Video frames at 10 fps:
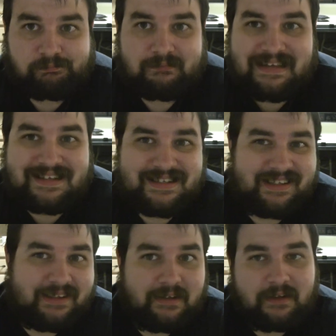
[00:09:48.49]

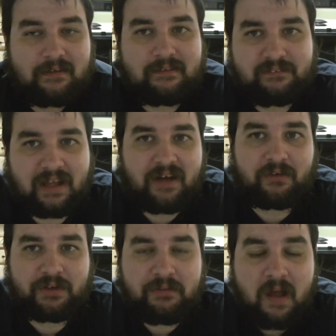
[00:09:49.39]
I
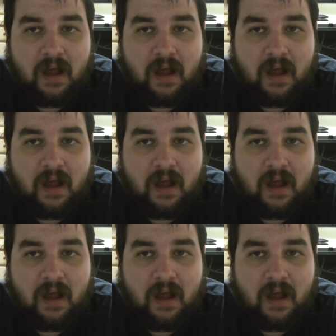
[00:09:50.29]
don't know.